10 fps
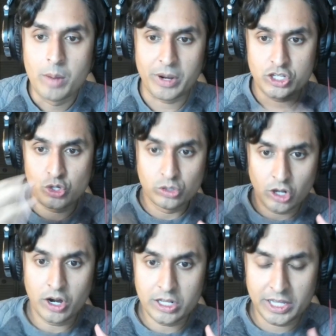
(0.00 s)
But as you
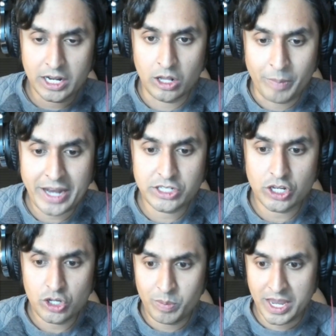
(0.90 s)
learn clinical
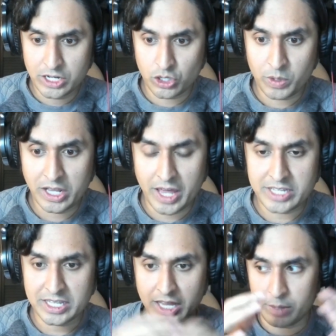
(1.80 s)
medicine, you begin to
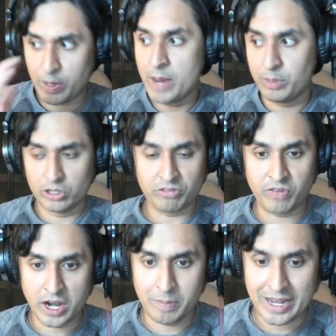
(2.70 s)
realize that like people are
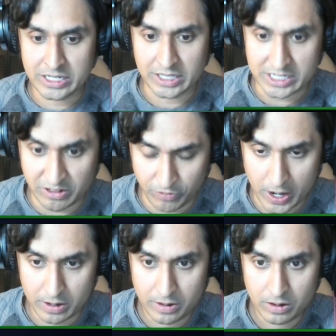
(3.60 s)
fundamentally
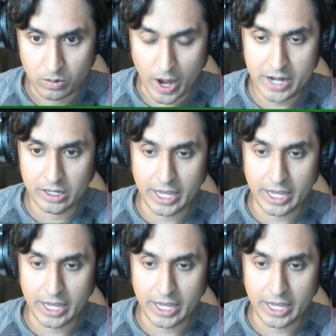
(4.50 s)
different, right?